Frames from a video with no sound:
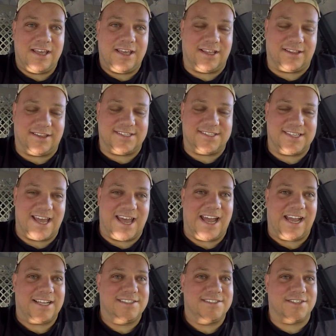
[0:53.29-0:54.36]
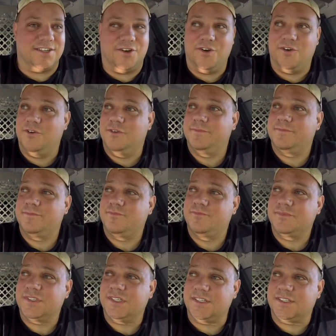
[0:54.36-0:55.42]
hit the sack. So
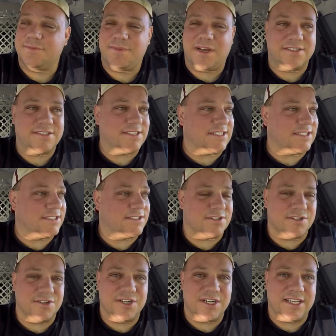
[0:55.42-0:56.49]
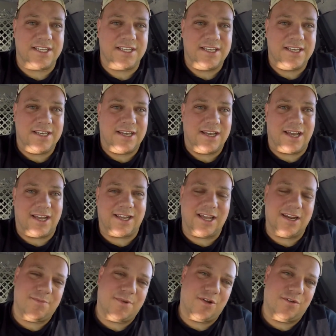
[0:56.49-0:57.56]
it's about 6:30. I
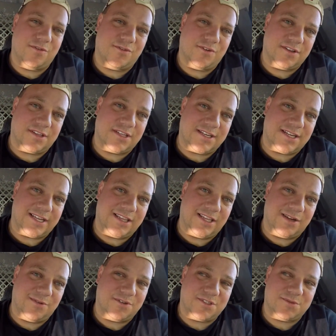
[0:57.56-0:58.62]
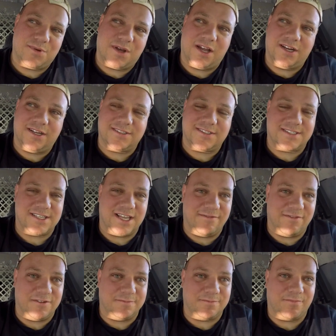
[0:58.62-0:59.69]
got to be over at the day labor spot at
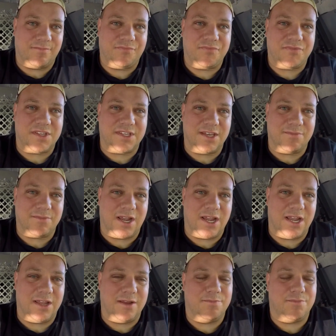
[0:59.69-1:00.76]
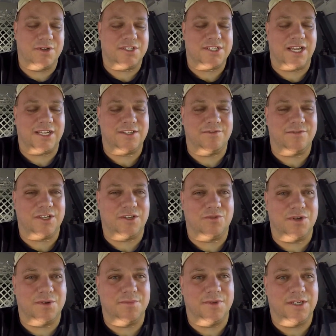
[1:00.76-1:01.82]
7 to get my protective
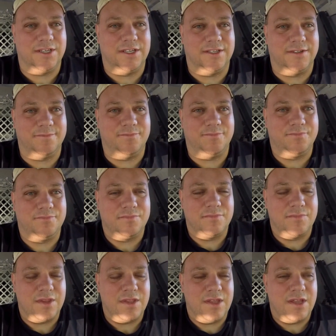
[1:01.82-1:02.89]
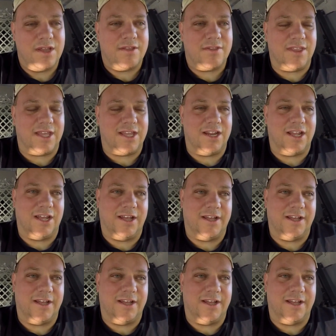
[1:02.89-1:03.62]
equipment and then